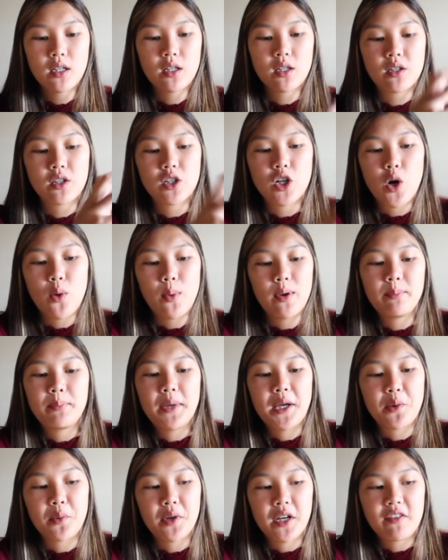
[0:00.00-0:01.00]
go and
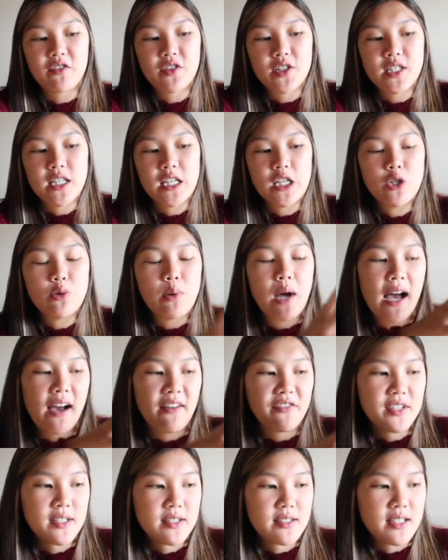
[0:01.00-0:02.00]
pick whatever seat. You
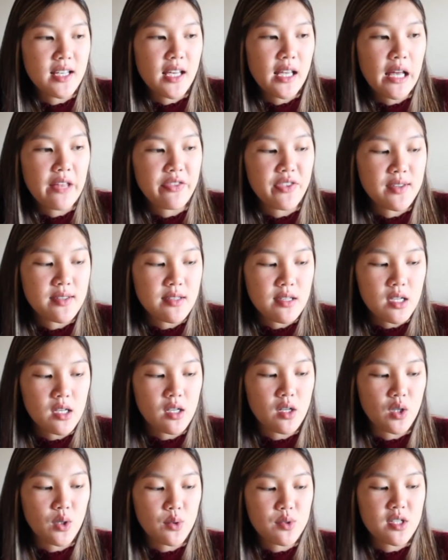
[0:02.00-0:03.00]
have to sit at the
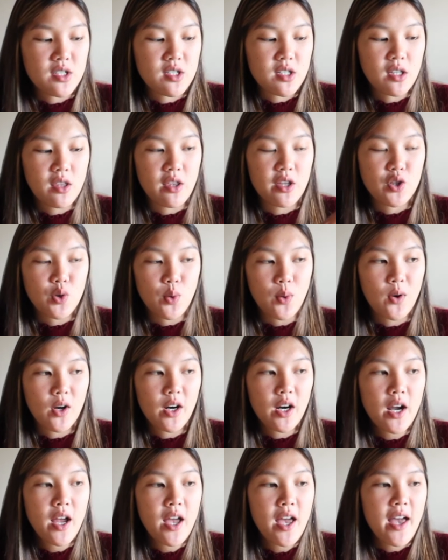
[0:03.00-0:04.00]
seat closest to the
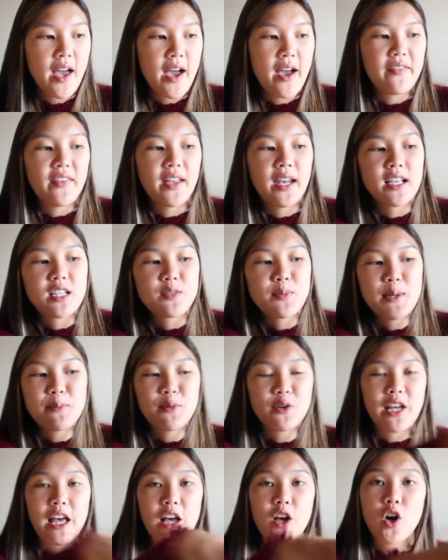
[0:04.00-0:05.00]
door, and then as
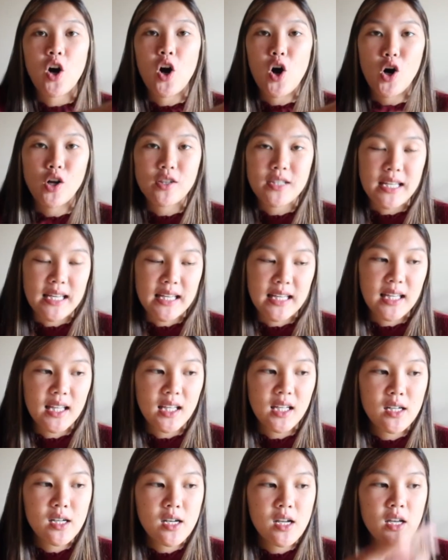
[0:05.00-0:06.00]
people get called
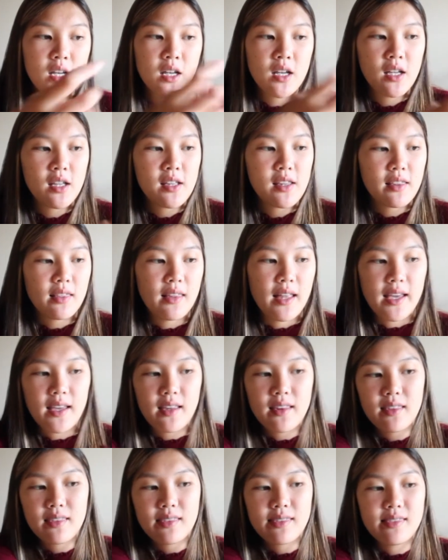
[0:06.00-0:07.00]
in,
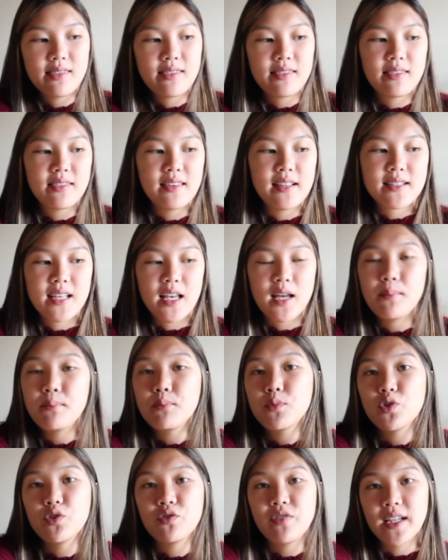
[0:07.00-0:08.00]
like it's like a
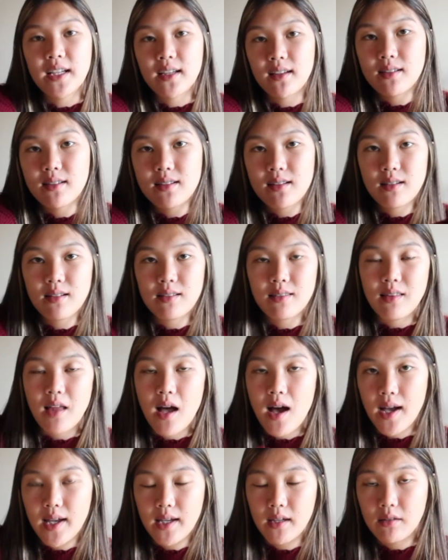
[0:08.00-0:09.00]
moving
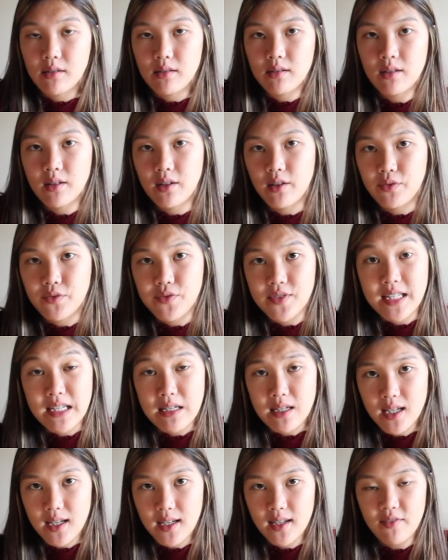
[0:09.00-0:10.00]
line of
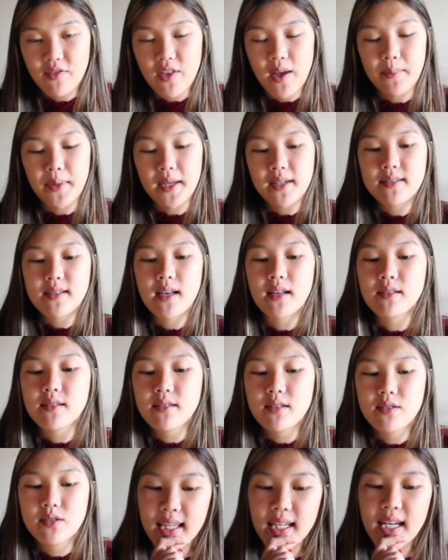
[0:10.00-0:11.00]
seating, if that makes
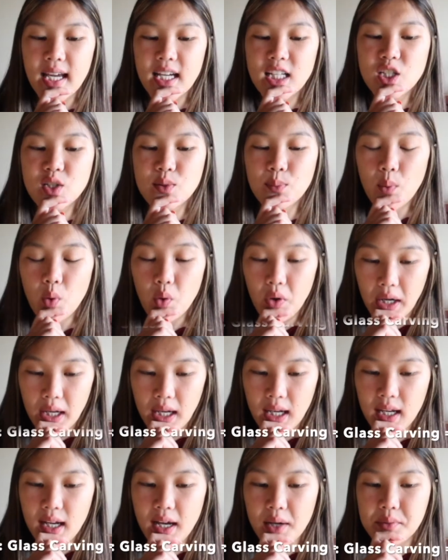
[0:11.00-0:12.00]
sense. The next
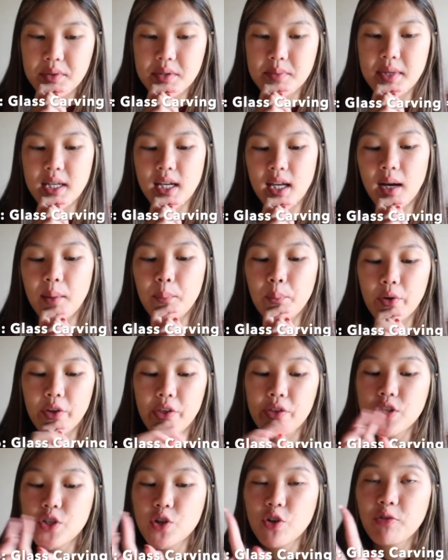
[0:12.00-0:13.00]
morning I was meeting up
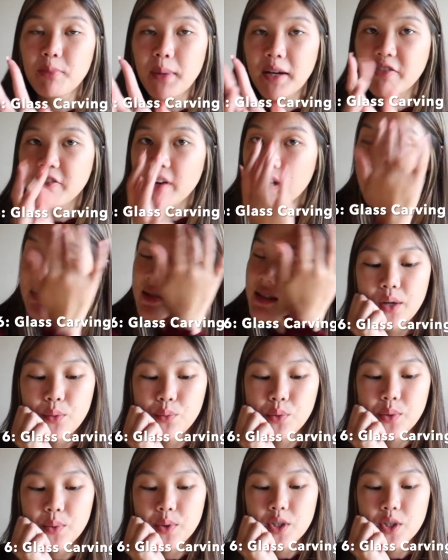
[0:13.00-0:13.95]
with 2 of my friends, and we were